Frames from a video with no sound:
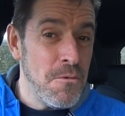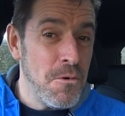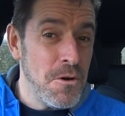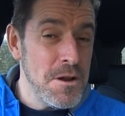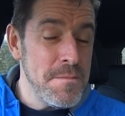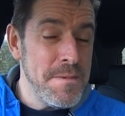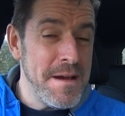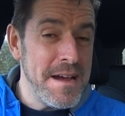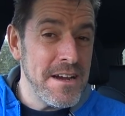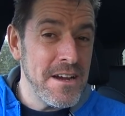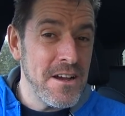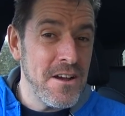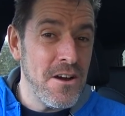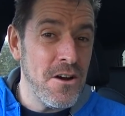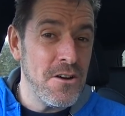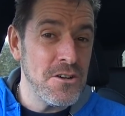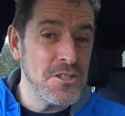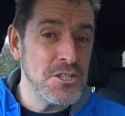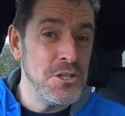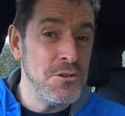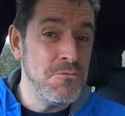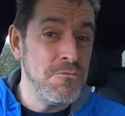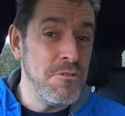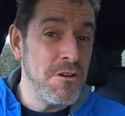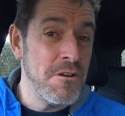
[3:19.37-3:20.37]
what about
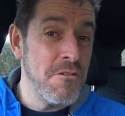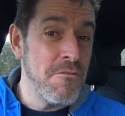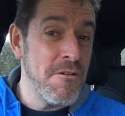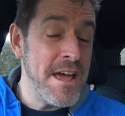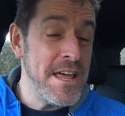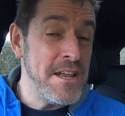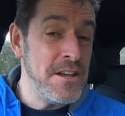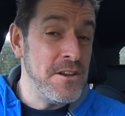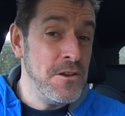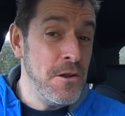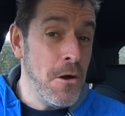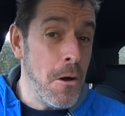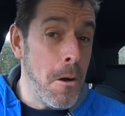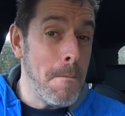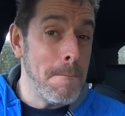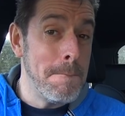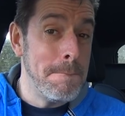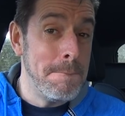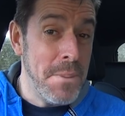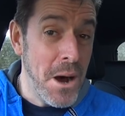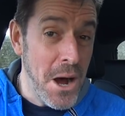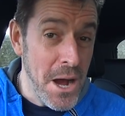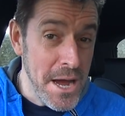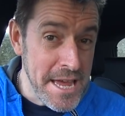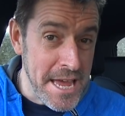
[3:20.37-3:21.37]
cars you regret not
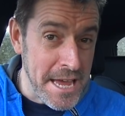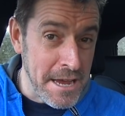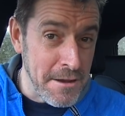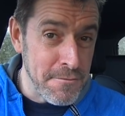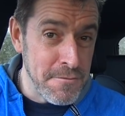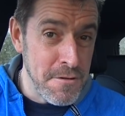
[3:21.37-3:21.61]
buying?